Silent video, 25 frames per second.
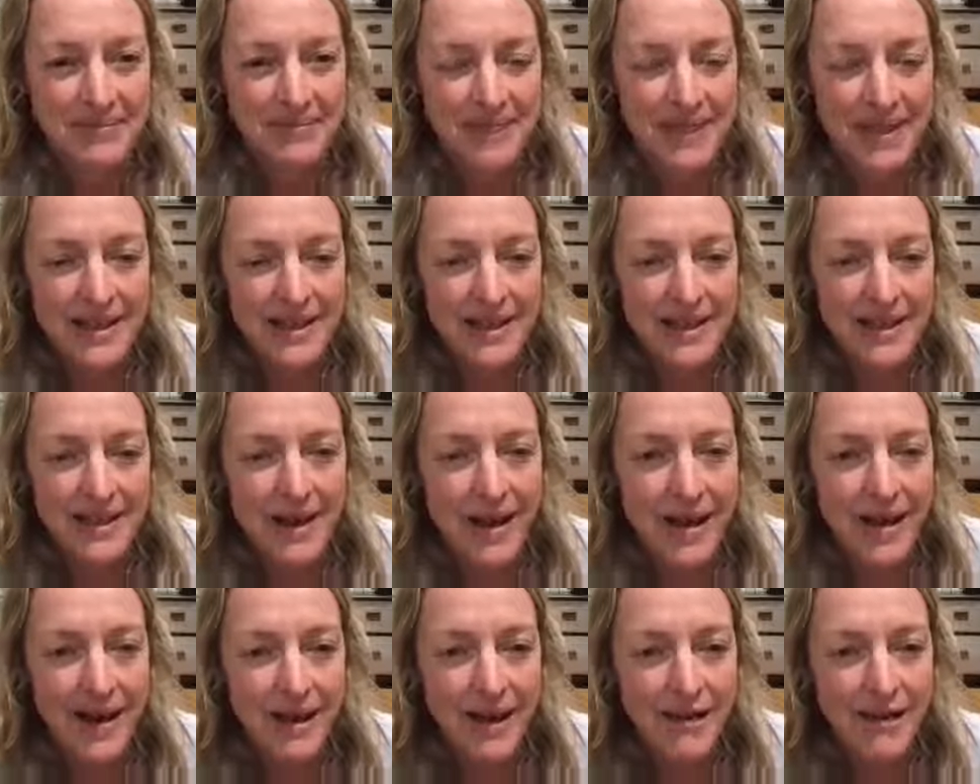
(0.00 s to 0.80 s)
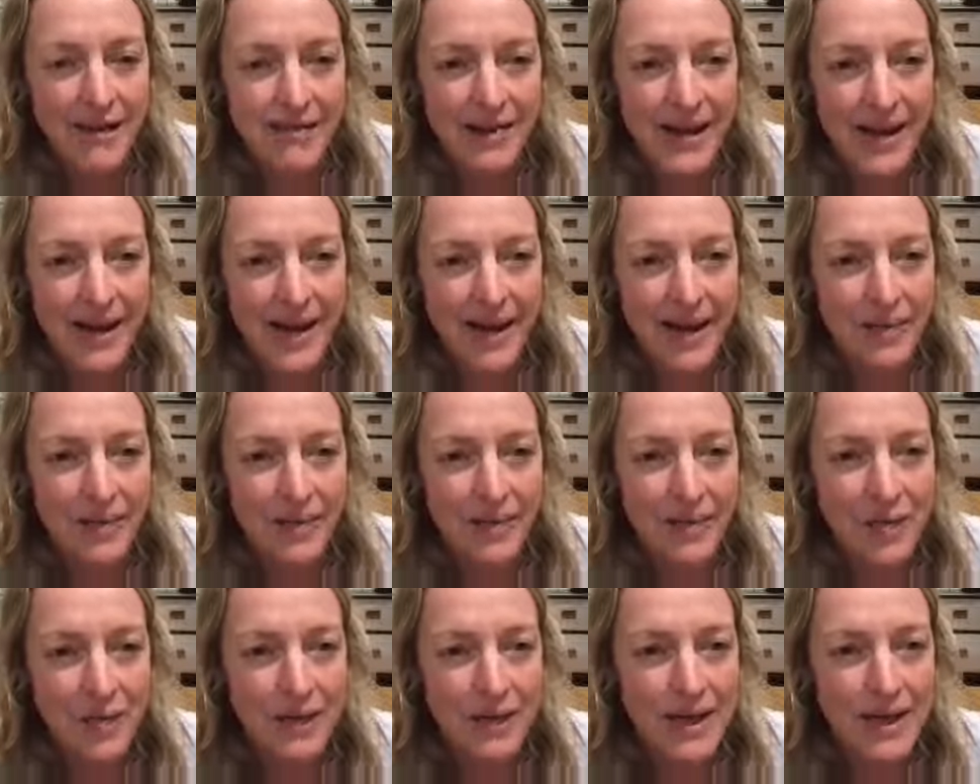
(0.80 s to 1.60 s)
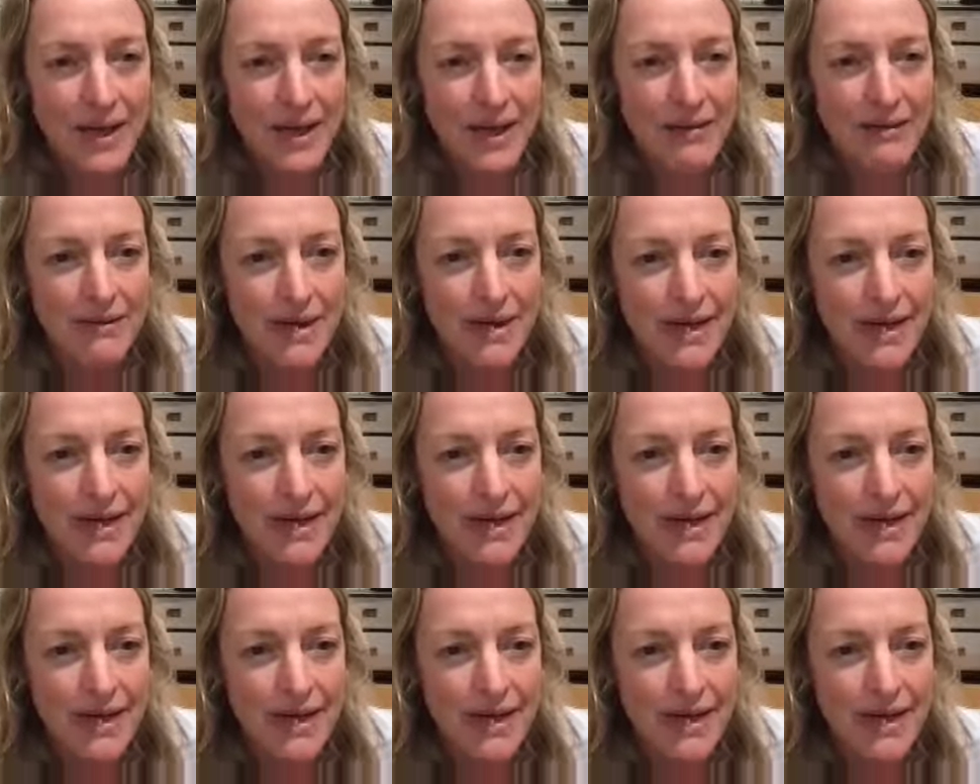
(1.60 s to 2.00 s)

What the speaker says: Lovely, Em. Really, really good.